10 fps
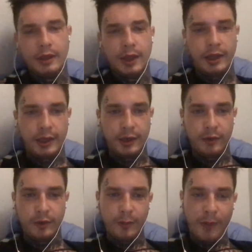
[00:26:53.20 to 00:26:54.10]
I can deal
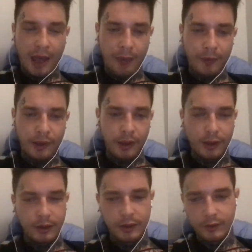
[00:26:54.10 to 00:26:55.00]
with the mobbing, I
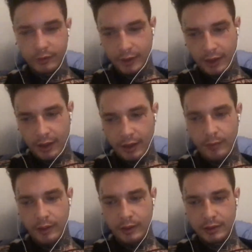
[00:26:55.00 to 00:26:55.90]
can deal with the
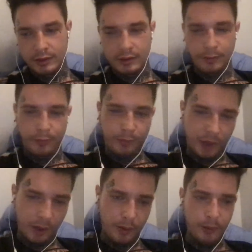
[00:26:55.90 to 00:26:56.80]
comments, the
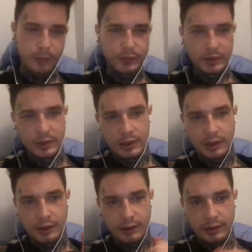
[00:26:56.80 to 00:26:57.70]
bumps,
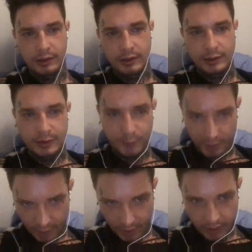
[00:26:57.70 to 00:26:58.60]
the
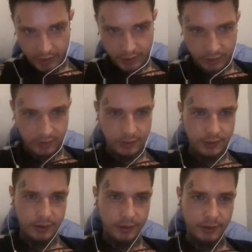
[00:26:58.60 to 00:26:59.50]

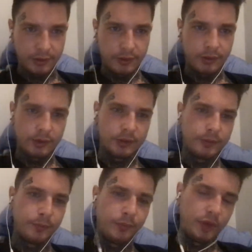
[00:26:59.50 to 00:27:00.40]
intimidation, the
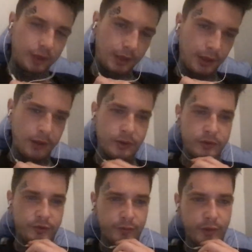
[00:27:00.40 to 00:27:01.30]
put downs from